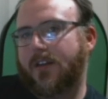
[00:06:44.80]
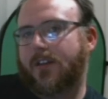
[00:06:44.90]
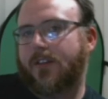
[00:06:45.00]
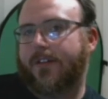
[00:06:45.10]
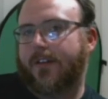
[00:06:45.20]

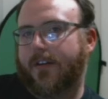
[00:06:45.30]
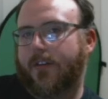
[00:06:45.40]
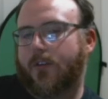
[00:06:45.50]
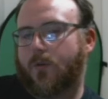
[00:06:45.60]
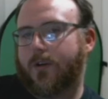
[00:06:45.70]
the
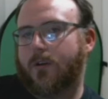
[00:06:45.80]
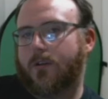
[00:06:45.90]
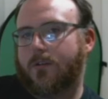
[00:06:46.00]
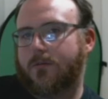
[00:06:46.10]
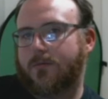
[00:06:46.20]

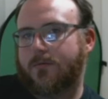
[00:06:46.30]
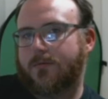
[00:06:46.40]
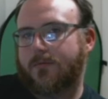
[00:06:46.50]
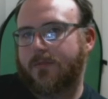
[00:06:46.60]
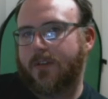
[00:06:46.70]
real
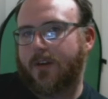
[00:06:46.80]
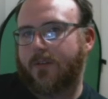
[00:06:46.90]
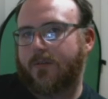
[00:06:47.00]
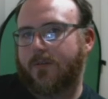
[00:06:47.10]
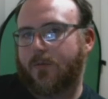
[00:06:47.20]

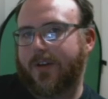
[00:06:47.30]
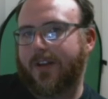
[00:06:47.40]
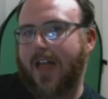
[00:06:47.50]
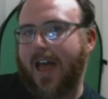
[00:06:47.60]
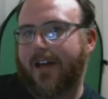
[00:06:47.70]
the
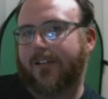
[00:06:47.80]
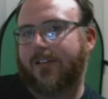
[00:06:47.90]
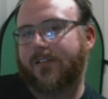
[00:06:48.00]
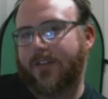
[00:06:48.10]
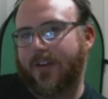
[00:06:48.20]
real Hal,
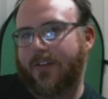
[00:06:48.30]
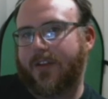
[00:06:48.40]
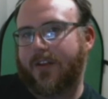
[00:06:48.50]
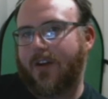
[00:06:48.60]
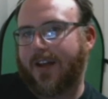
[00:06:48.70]

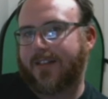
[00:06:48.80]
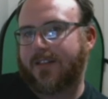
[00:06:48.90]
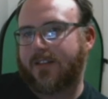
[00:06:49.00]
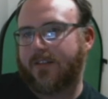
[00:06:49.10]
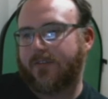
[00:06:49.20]
the
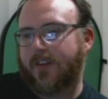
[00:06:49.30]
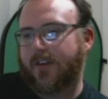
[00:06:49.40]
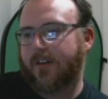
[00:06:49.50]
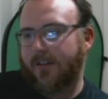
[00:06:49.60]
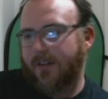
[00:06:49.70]
niceness of
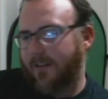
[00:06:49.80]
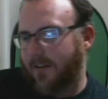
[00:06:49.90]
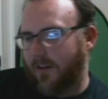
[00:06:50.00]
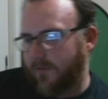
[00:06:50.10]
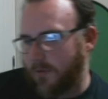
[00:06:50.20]
the
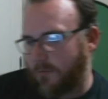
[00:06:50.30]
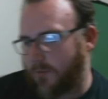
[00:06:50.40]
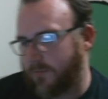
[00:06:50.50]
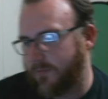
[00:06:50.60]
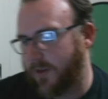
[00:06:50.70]

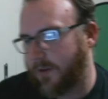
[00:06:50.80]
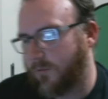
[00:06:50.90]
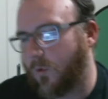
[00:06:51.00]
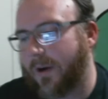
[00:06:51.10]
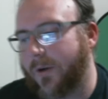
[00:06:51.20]

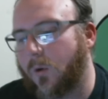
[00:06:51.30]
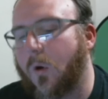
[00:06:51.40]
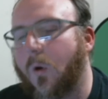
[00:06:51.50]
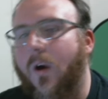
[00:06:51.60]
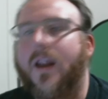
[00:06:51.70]
royal
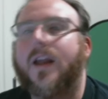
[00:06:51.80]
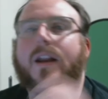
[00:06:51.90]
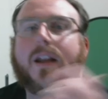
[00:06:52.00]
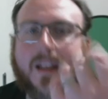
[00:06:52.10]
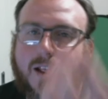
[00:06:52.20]
court, and
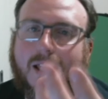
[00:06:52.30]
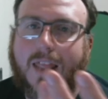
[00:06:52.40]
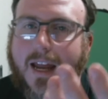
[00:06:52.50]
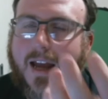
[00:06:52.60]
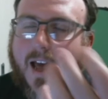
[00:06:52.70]

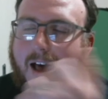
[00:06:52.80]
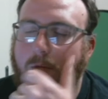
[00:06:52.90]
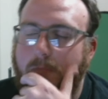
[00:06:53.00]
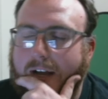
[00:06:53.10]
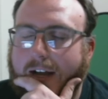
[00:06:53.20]
later
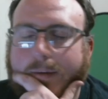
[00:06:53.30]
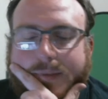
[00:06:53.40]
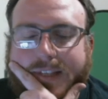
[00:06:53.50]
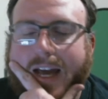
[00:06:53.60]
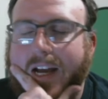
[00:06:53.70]
Hal
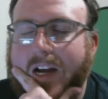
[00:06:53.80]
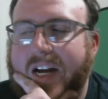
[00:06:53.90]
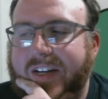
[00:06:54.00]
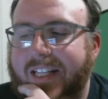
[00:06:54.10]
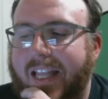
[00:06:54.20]
becomes that
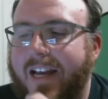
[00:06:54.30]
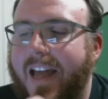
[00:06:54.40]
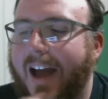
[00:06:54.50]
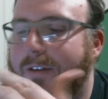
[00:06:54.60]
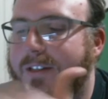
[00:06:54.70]
guy, right? Like,
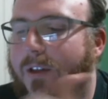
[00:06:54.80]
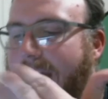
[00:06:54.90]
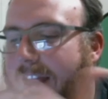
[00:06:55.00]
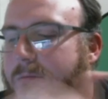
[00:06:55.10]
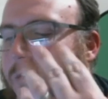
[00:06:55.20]
how is all
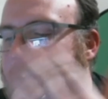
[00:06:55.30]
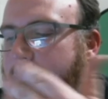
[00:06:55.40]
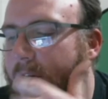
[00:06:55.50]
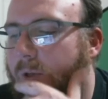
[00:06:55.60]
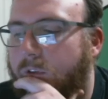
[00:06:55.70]
that imagery
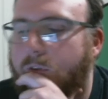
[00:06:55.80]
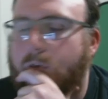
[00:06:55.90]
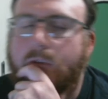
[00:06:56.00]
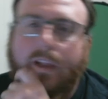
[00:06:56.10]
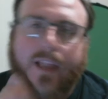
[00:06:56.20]
built
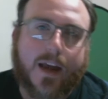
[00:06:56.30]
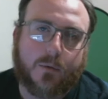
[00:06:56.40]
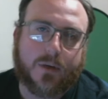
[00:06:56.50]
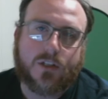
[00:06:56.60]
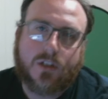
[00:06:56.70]
through the
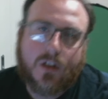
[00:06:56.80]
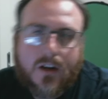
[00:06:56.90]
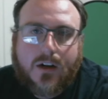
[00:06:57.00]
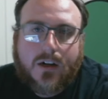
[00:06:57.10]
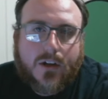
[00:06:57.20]
language,
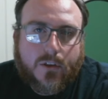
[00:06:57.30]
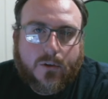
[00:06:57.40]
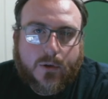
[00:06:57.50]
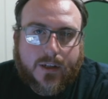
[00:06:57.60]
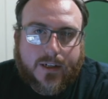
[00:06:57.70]

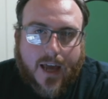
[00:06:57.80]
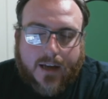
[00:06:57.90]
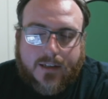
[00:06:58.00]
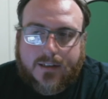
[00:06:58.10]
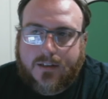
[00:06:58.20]
through the
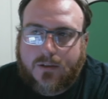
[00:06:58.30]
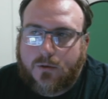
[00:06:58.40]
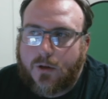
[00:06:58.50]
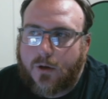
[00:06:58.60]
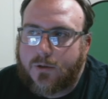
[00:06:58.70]
texts,
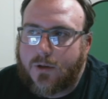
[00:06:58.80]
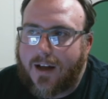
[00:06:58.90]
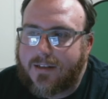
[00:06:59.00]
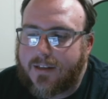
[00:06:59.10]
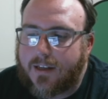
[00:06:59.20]
through those
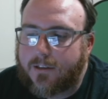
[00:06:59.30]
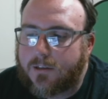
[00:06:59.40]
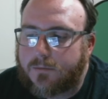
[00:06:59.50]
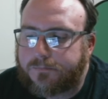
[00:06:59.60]
kinds of things?